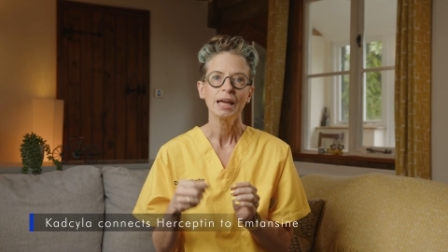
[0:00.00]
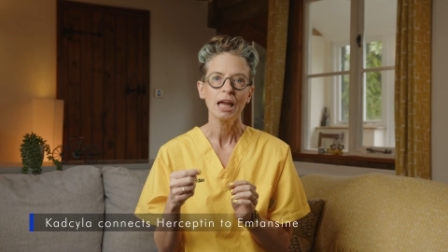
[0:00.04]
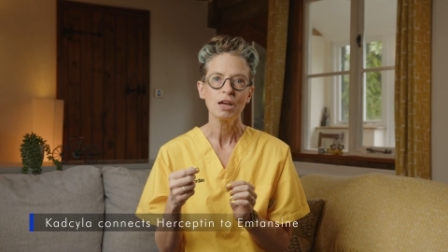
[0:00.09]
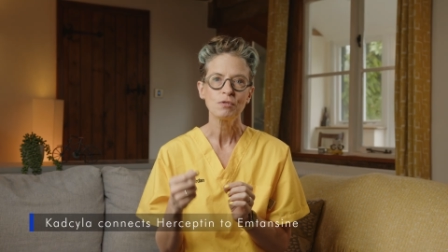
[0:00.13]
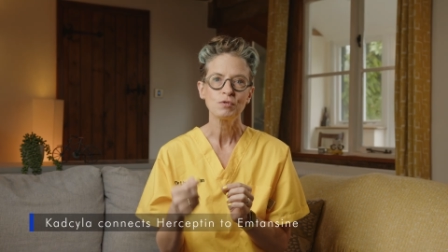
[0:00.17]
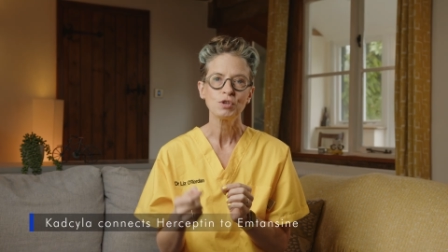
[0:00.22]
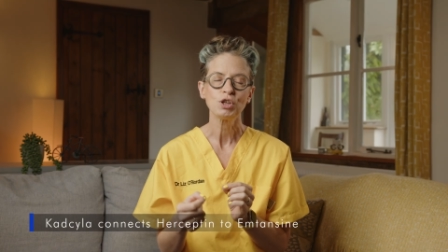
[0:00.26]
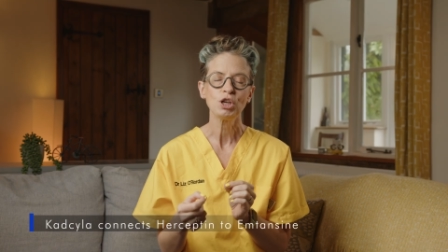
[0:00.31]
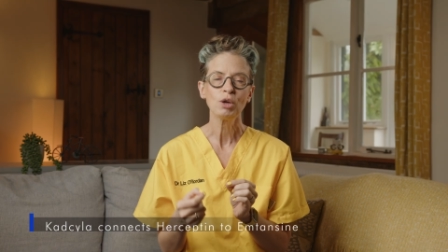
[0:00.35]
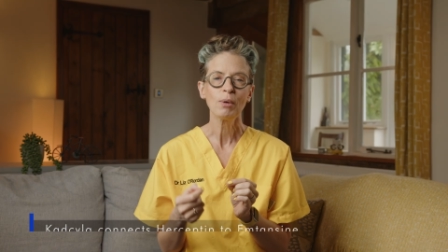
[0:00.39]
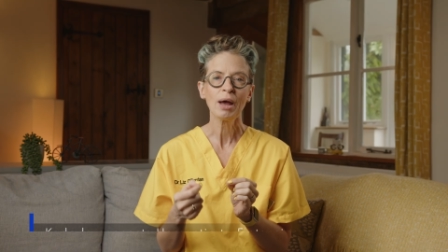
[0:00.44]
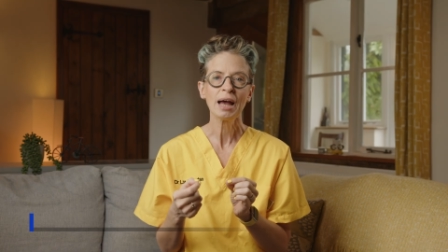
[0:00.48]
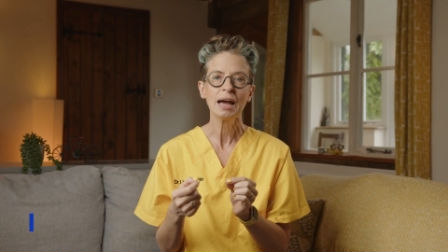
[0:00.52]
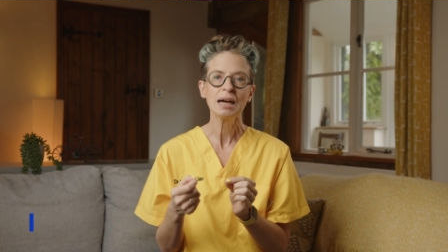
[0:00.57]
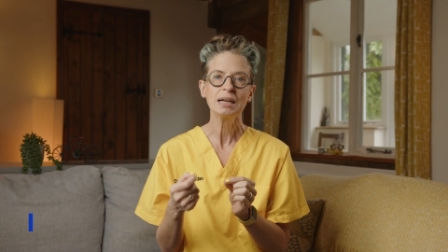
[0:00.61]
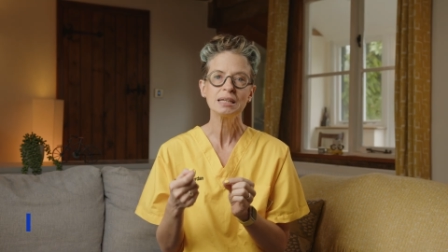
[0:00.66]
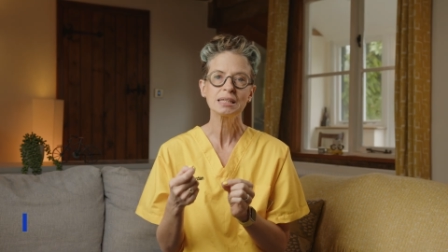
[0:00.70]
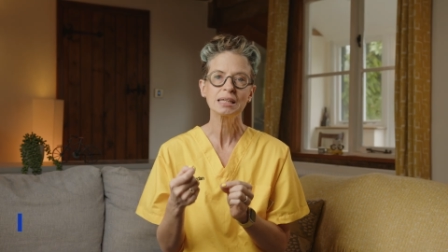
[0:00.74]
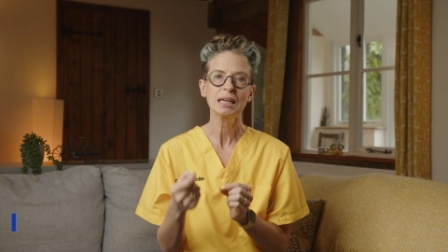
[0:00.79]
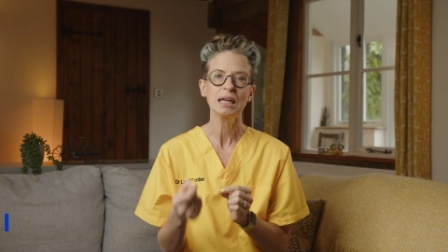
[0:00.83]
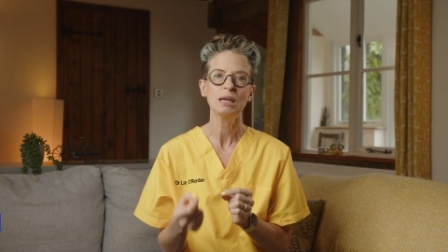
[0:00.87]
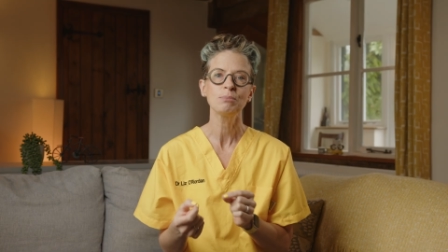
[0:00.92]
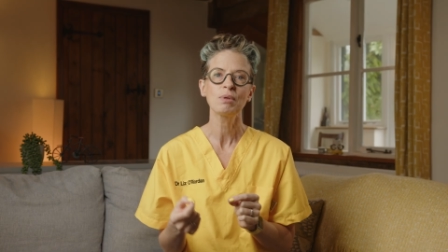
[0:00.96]
If you
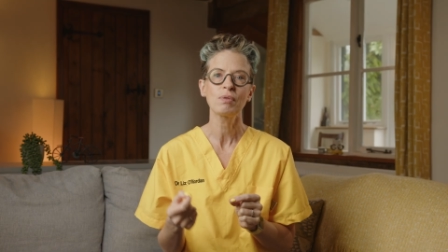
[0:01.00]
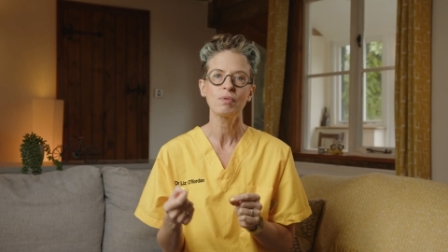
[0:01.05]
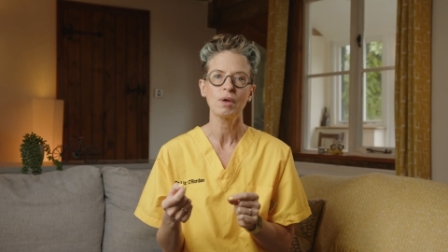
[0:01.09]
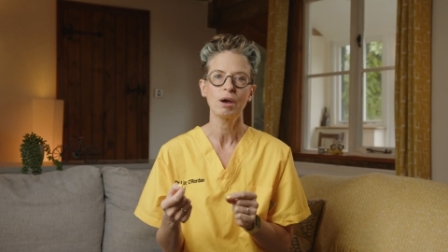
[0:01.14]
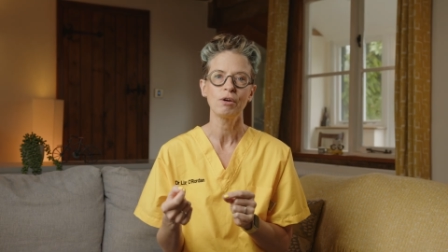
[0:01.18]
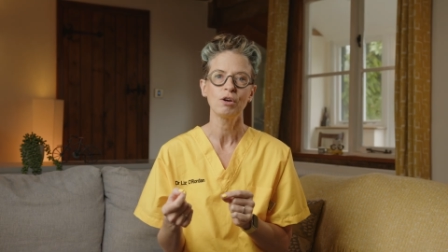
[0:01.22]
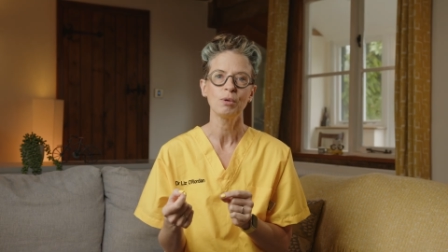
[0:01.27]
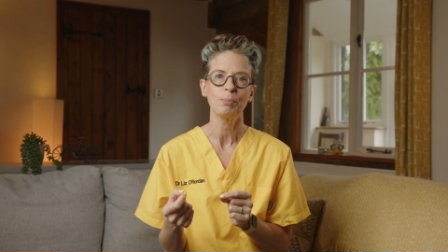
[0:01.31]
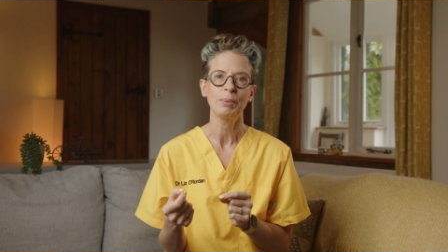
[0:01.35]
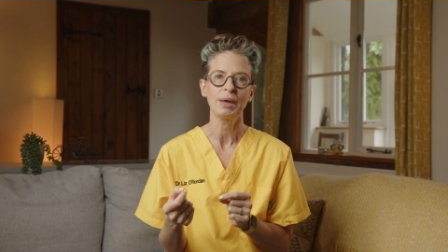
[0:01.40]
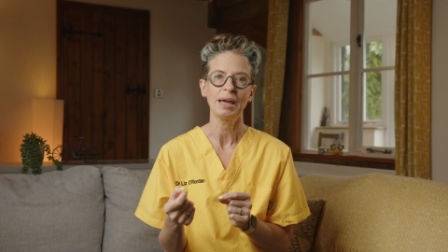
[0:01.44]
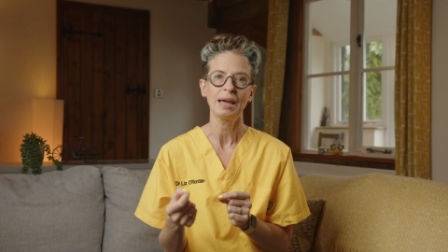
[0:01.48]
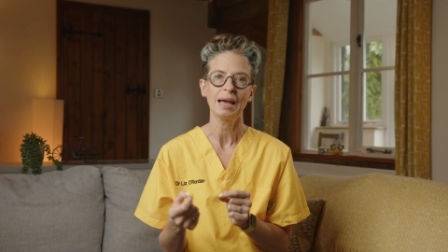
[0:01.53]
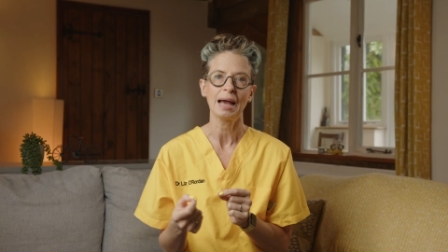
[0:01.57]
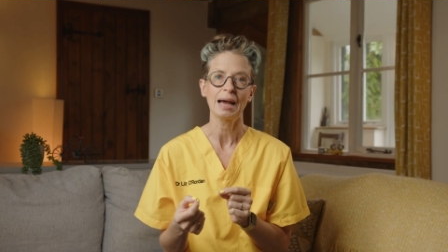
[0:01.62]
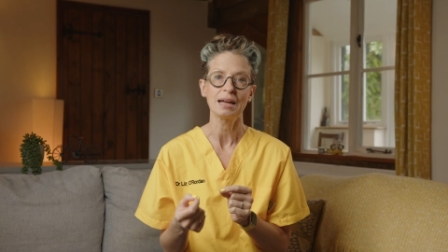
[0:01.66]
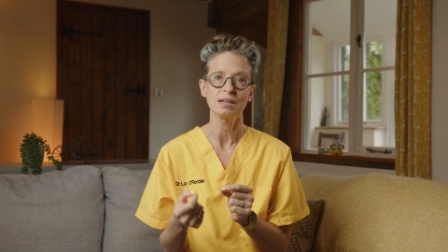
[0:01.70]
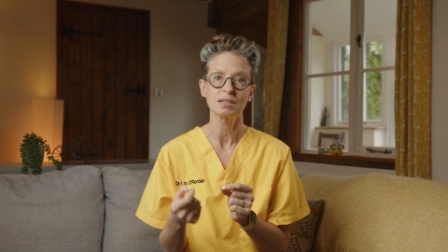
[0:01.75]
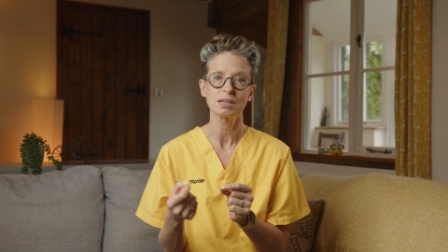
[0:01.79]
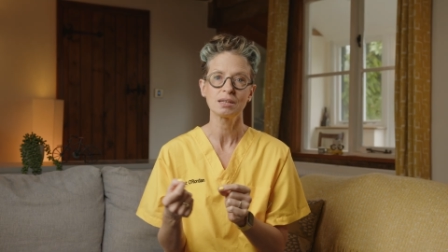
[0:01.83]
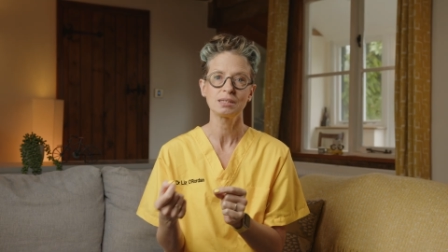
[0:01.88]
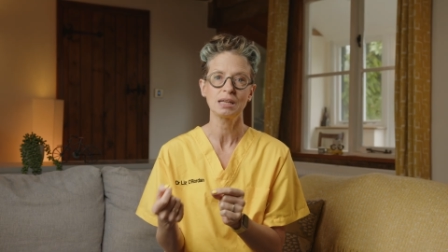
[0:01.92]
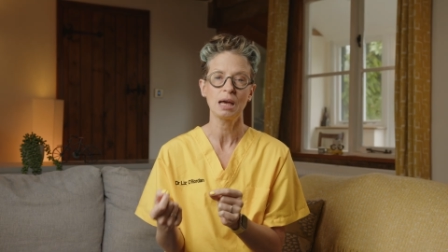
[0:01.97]
had chemotherapy
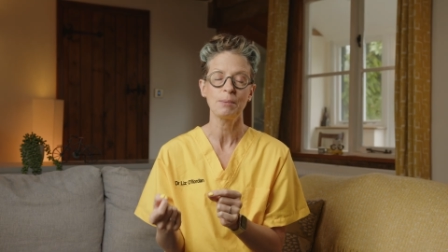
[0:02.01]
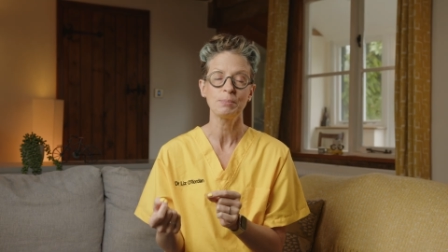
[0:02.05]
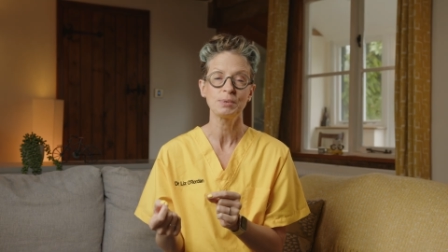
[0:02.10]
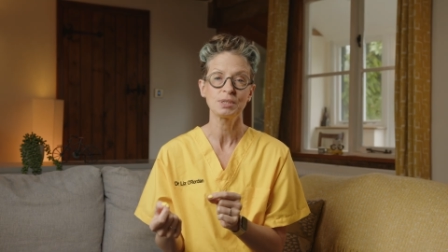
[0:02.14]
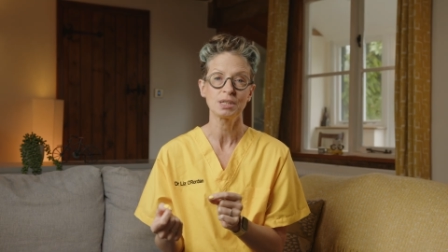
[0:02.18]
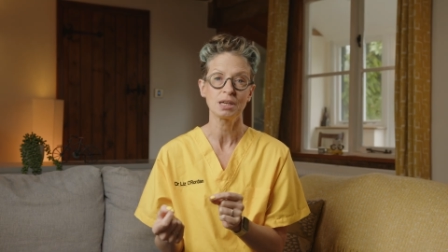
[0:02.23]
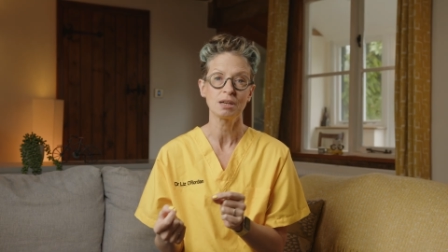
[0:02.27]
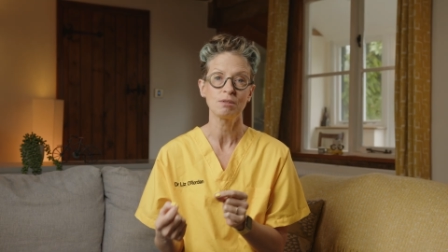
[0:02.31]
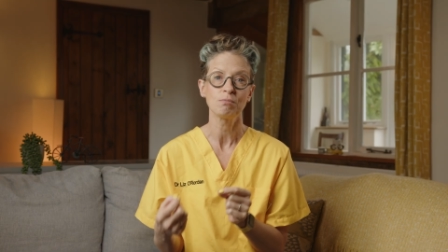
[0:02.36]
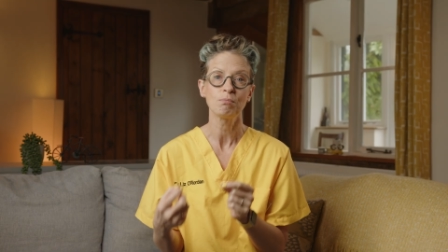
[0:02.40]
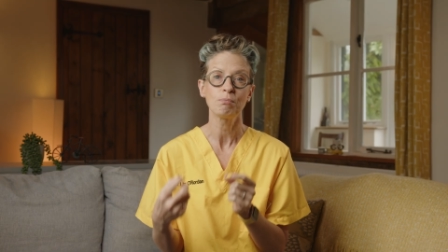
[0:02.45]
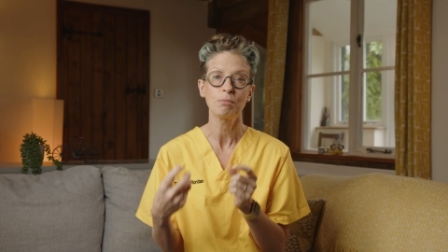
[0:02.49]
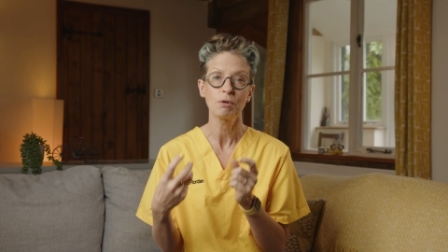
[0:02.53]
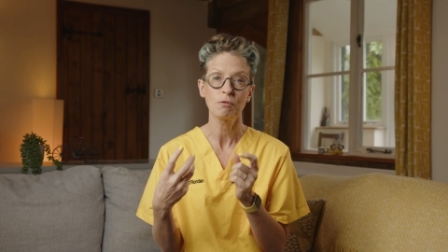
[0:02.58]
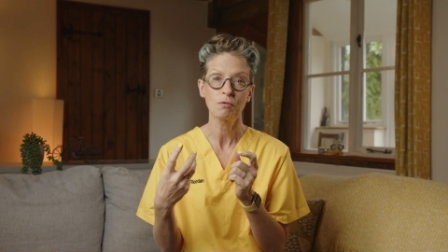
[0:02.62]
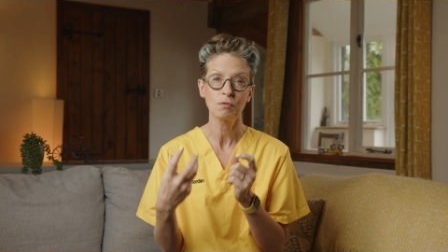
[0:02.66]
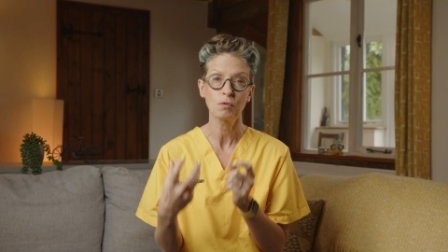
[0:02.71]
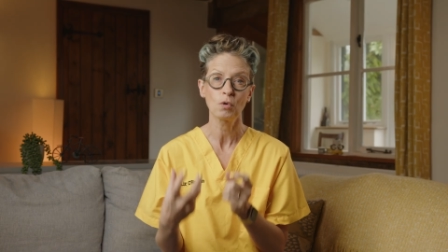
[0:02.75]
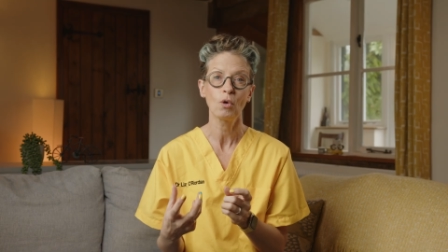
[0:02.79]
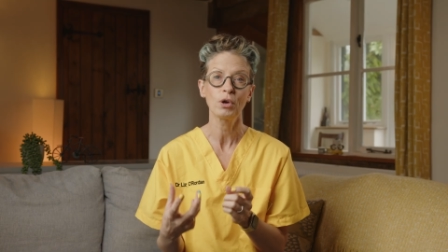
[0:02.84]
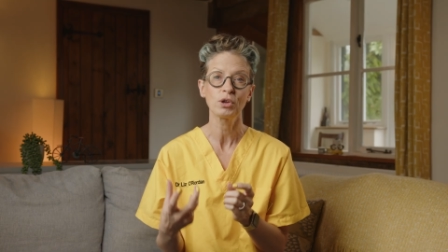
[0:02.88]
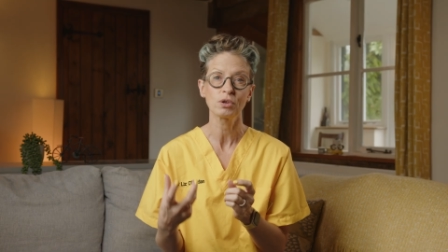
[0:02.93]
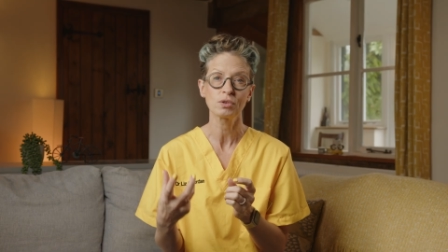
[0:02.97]
and Herceptin
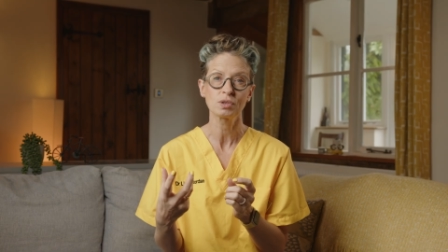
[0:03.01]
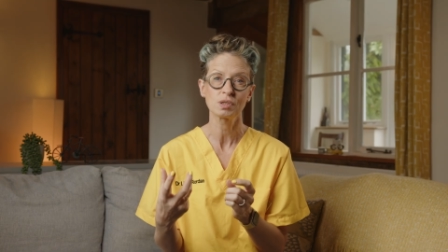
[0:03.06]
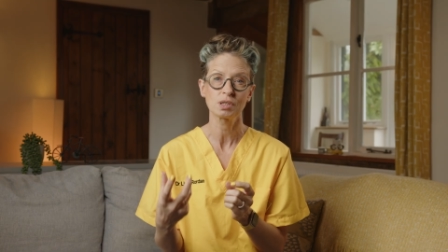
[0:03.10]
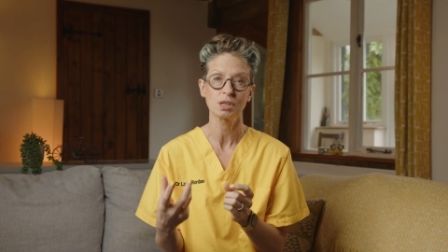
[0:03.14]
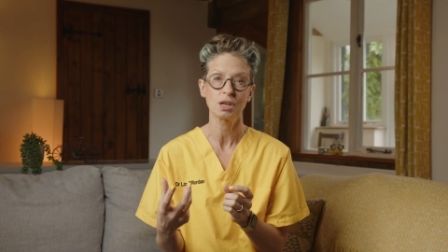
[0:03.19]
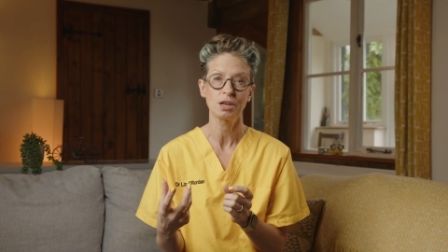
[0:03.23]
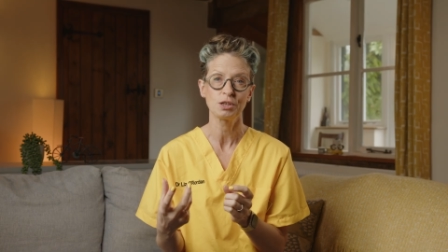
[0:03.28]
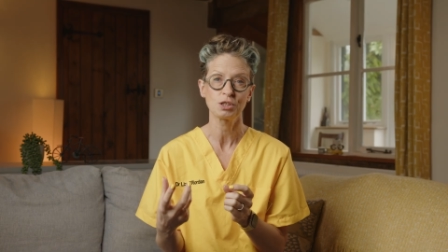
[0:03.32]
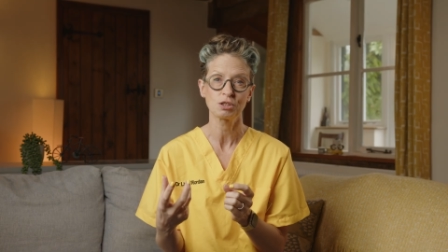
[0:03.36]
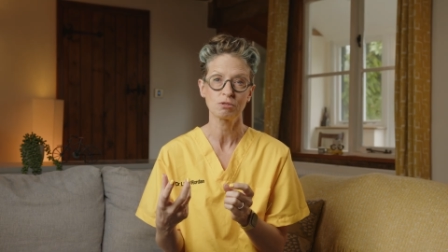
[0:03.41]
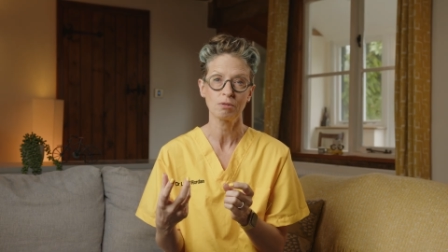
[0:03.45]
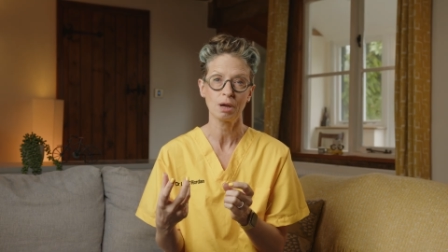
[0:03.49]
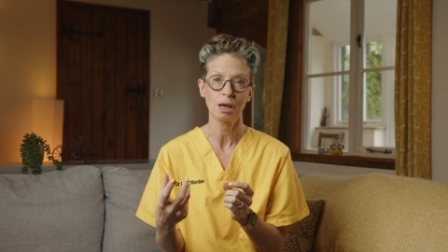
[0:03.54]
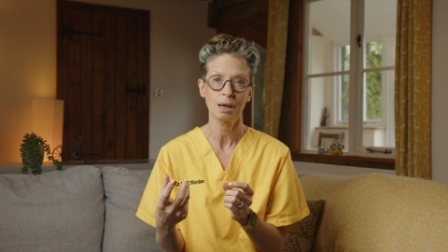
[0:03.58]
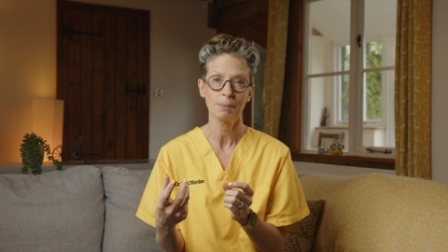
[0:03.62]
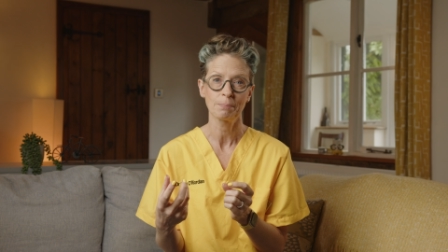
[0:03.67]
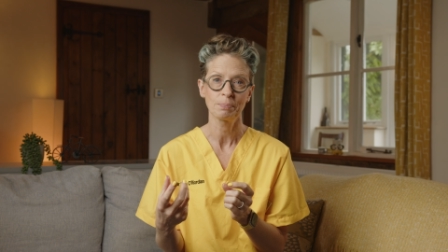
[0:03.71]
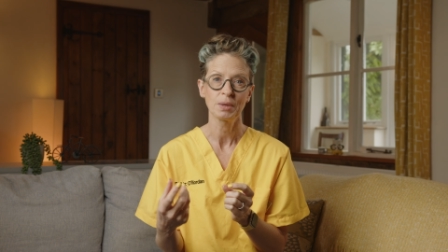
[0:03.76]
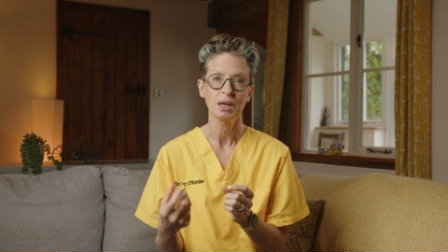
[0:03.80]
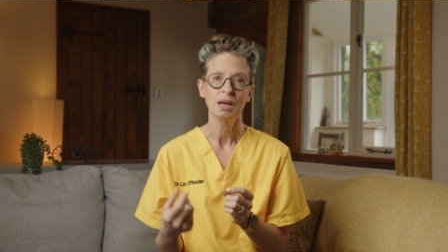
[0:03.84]
before your surgery,